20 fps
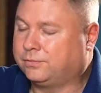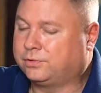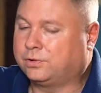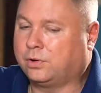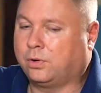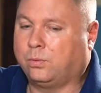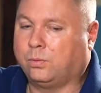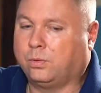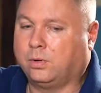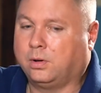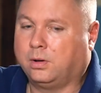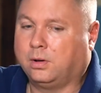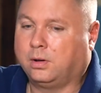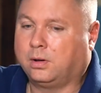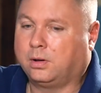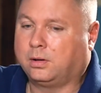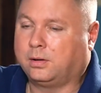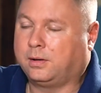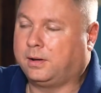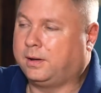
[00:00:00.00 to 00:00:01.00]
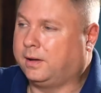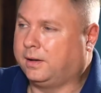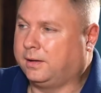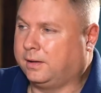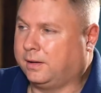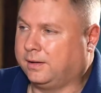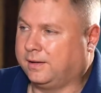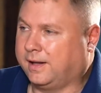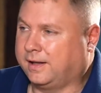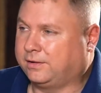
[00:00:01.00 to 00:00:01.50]
So,
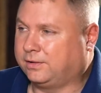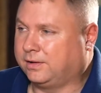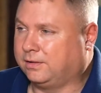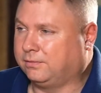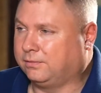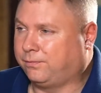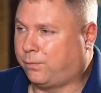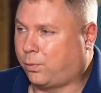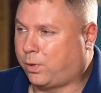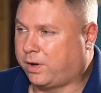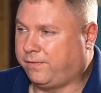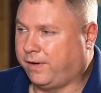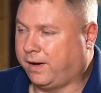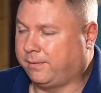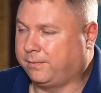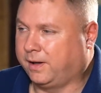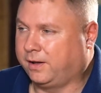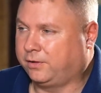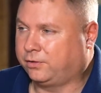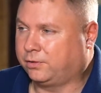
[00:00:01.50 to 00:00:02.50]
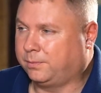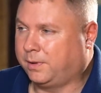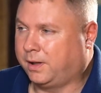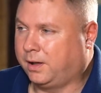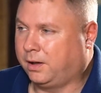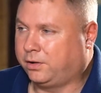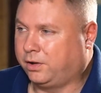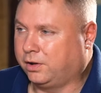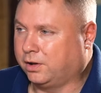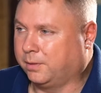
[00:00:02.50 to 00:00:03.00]
and that's in 45 days from
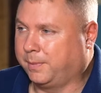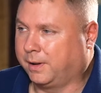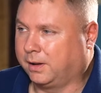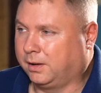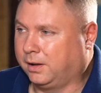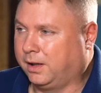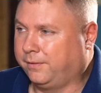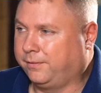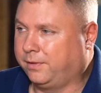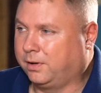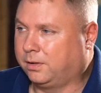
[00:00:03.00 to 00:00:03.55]
now? You're in the middle of it?